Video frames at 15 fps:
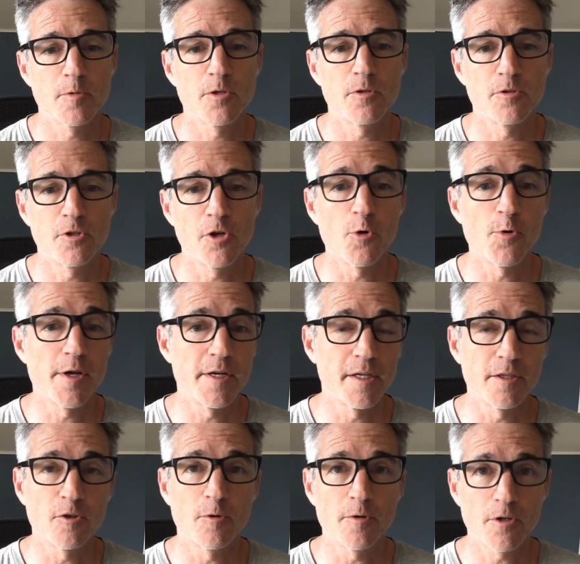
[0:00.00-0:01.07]
go
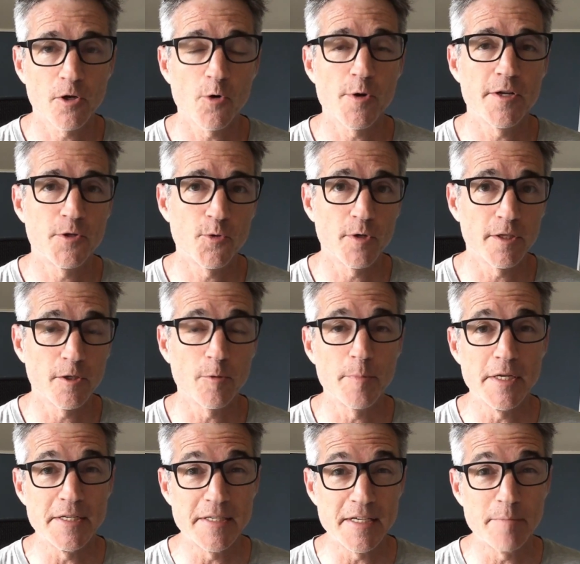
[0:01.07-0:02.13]
into a little
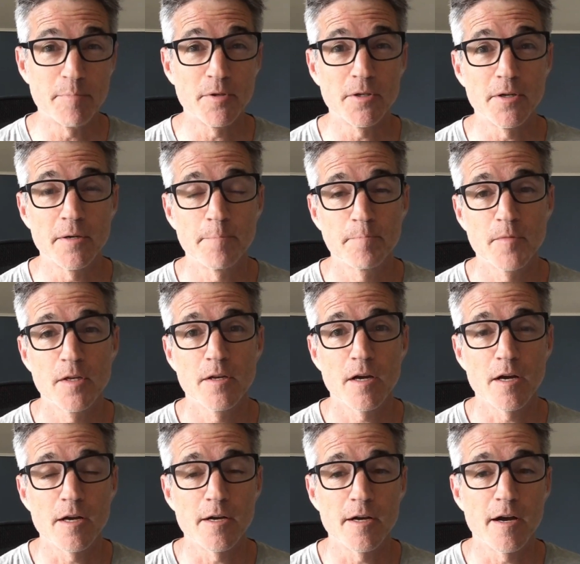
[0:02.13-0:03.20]
bit deeper
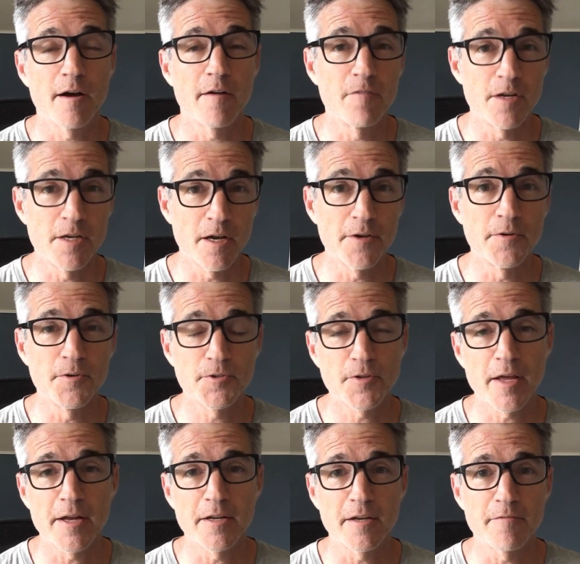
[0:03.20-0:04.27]
of an
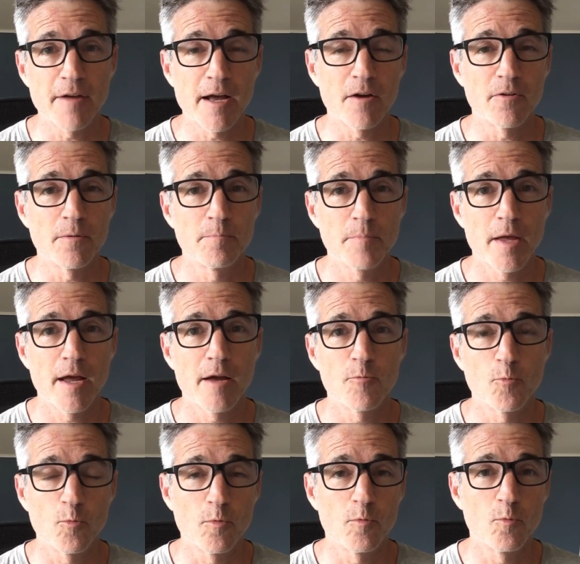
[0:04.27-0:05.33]
understanding of
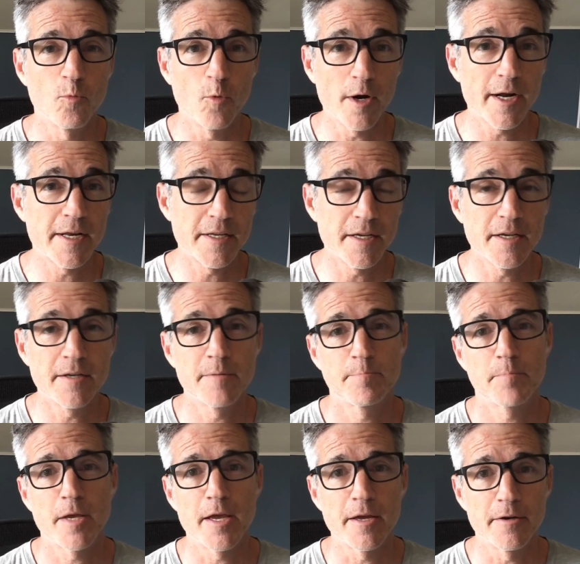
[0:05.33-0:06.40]
what I did
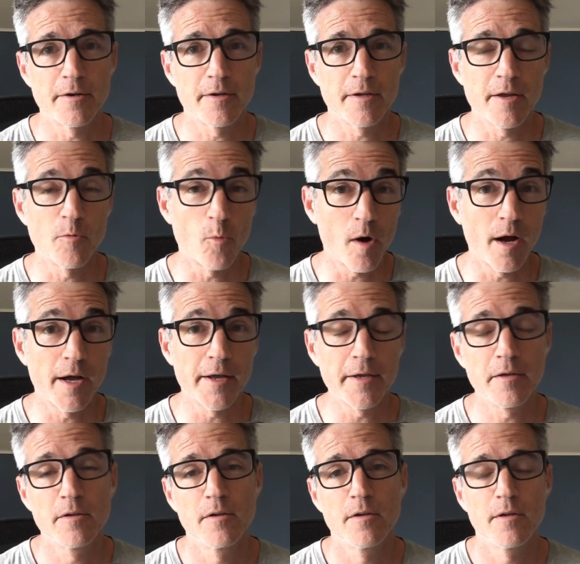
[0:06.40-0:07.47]
and why
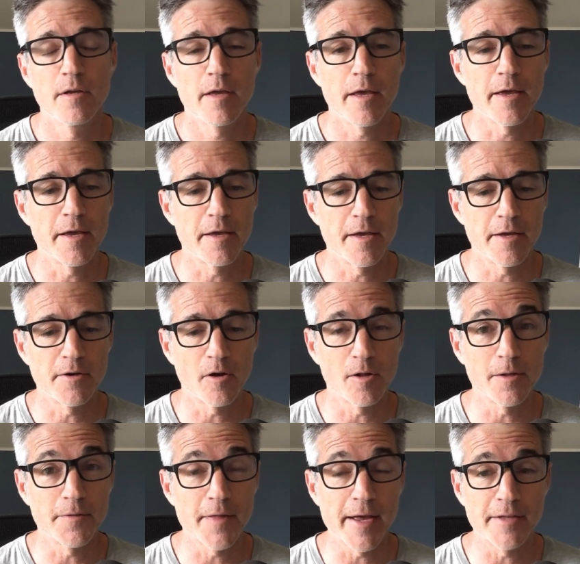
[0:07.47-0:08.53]
and all
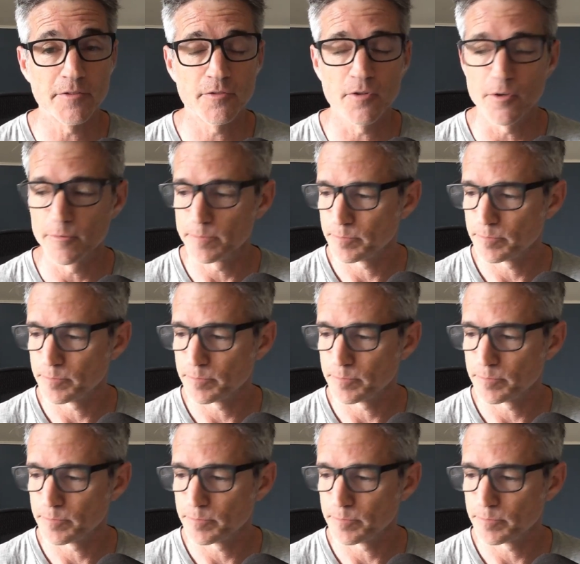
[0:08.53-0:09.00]
of that. So